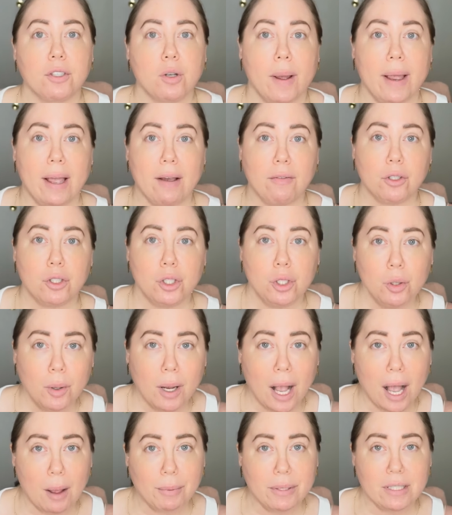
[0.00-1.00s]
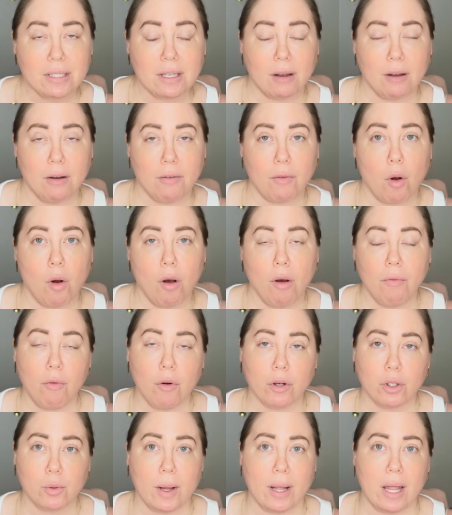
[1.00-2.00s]
So I have 2 copies of all
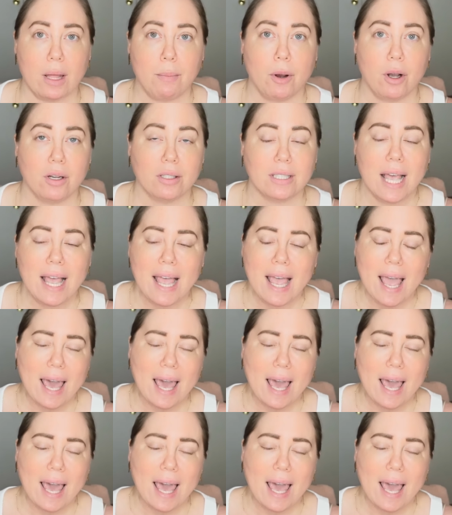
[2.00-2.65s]
4 Twilight books,